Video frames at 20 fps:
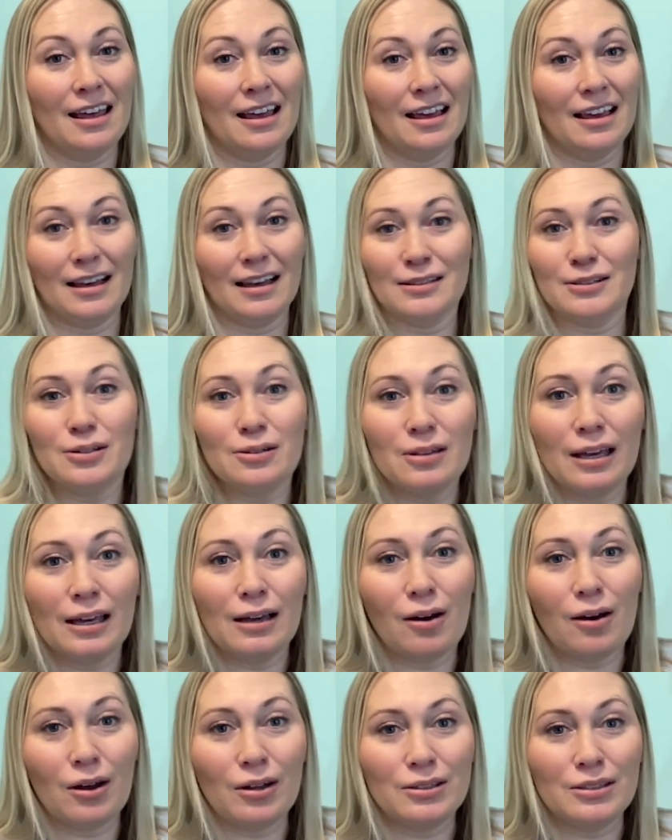guess who they
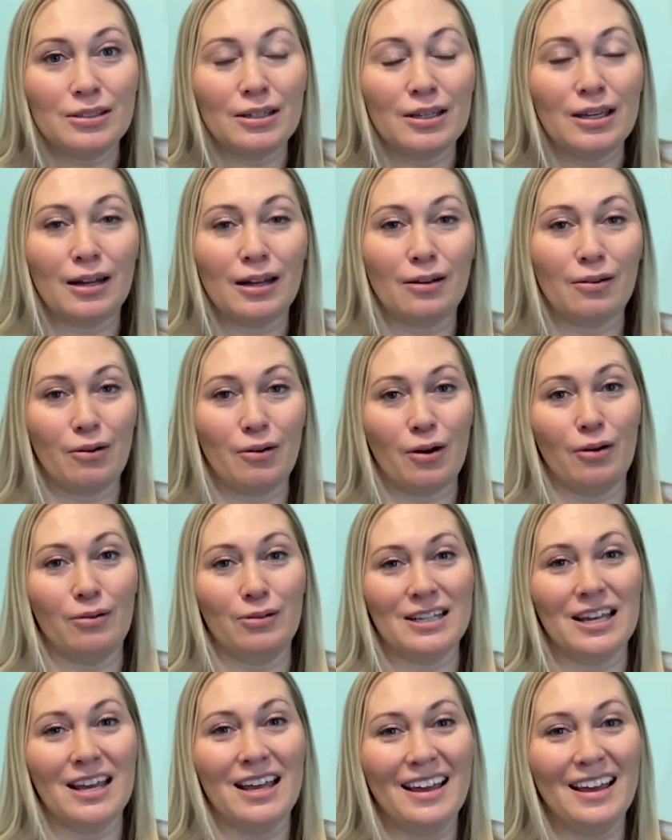called to get a
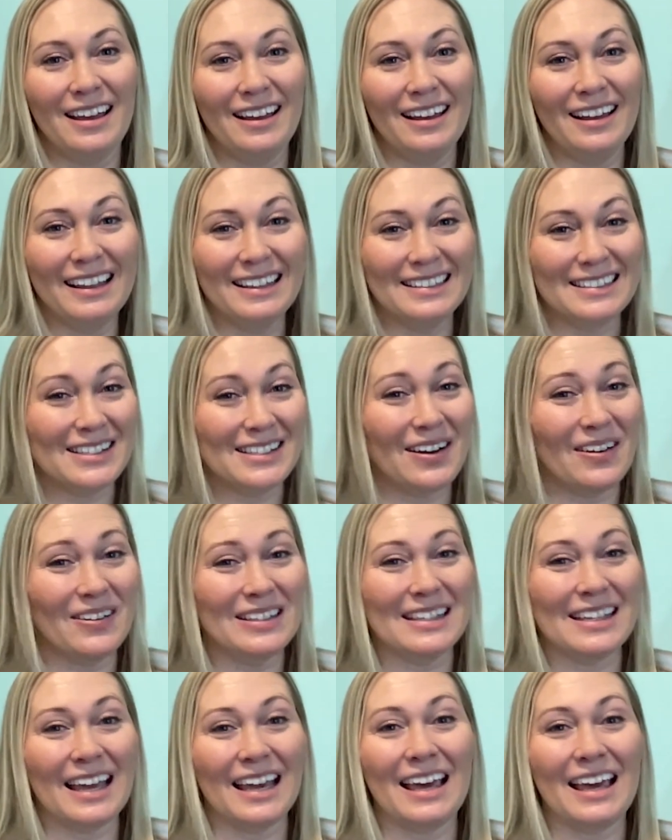quote? So
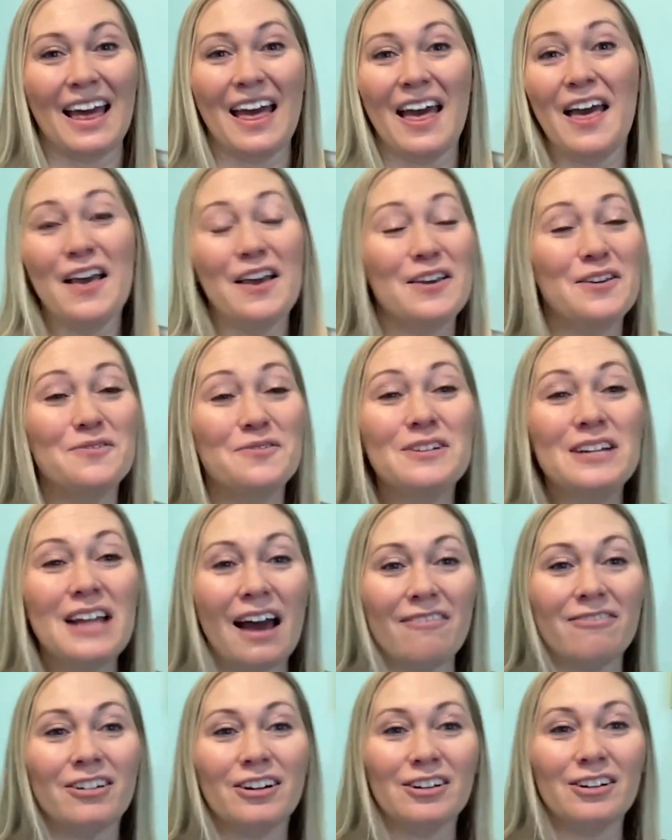it's like you never